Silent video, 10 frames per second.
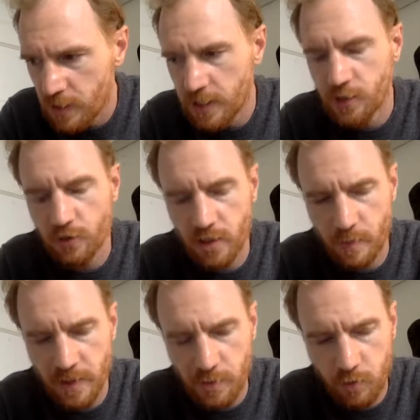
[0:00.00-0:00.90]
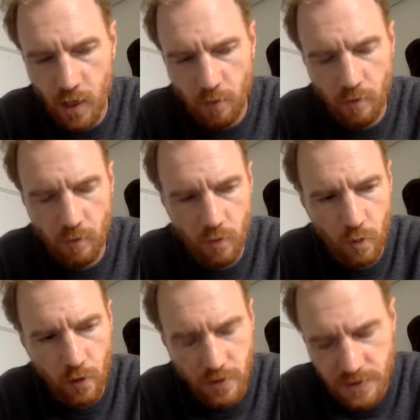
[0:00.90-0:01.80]
is only going to make the problem
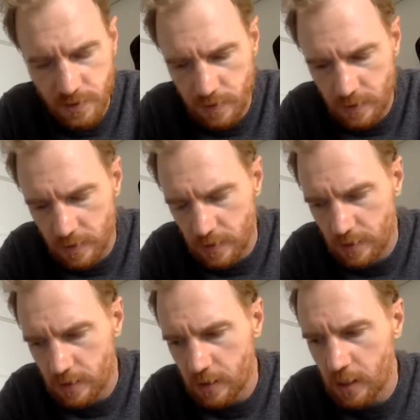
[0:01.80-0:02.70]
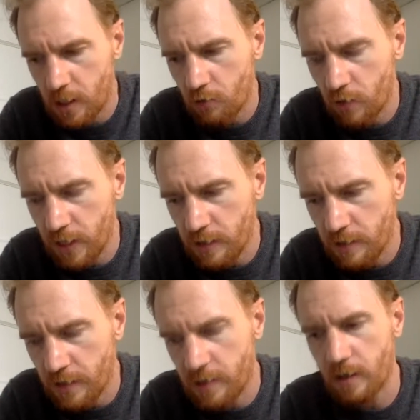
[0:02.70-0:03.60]
worse, right?
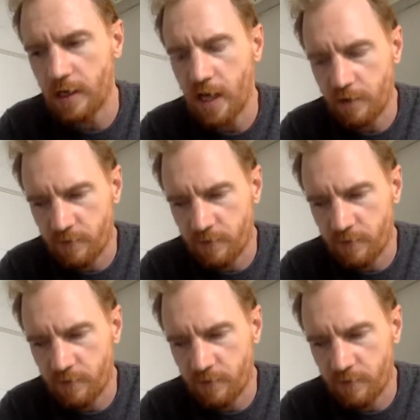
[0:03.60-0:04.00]
That again,